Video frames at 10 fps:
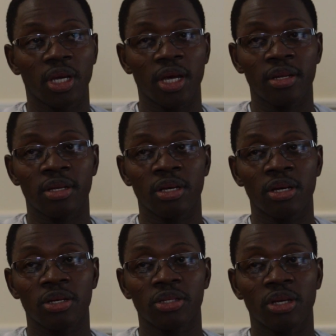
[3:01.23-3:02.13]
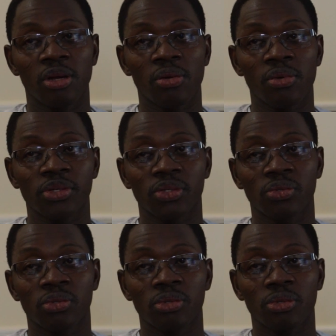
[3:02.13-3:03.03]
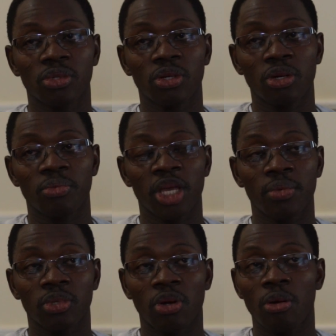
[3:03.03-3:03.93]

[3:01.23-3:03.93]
And the goal was to be able to